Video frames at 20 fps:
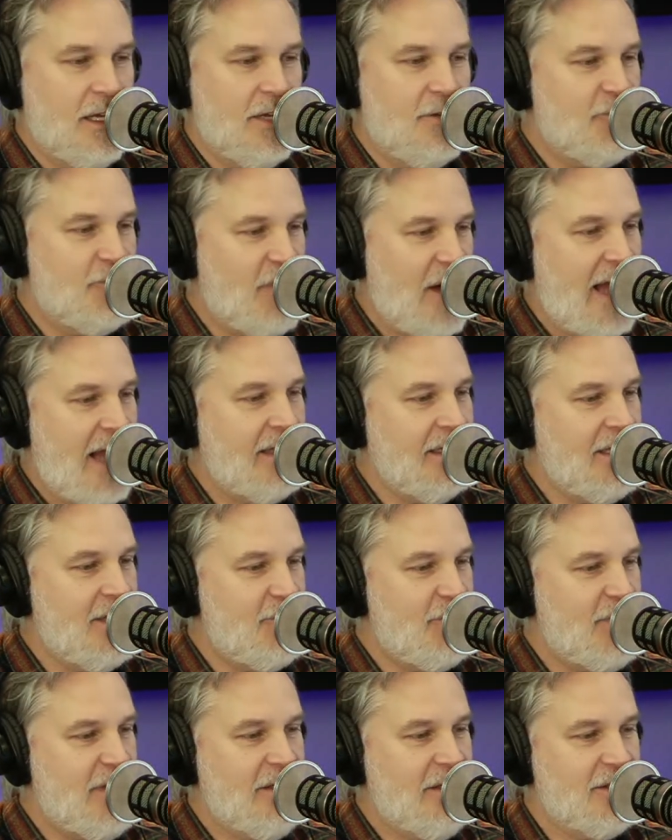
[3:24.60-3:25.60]

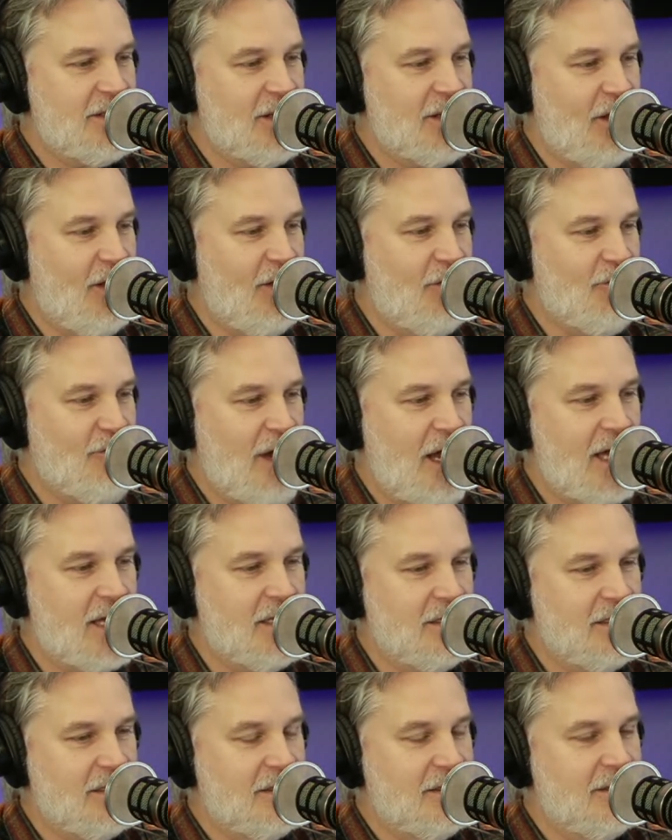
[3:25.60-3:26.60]
finally feels all
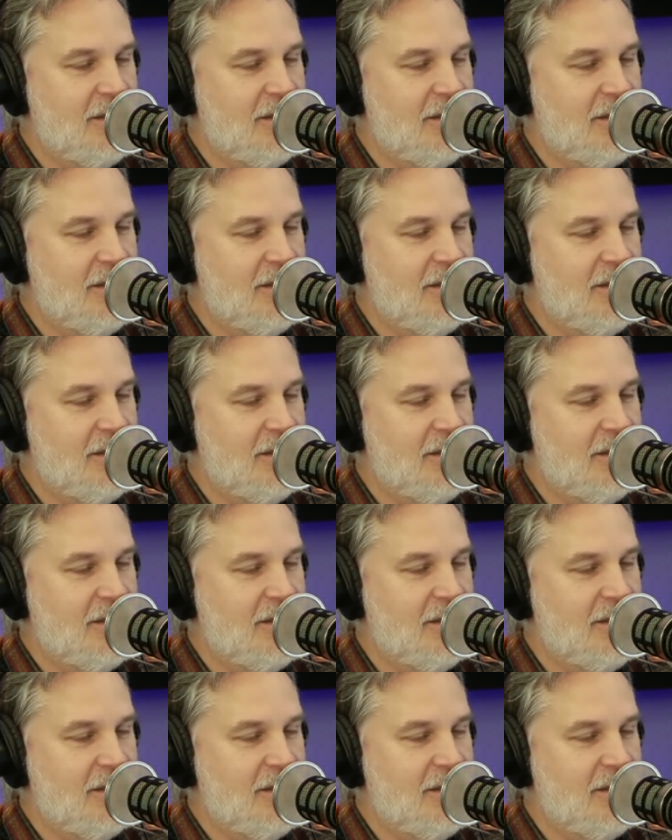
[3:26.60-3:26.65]
right.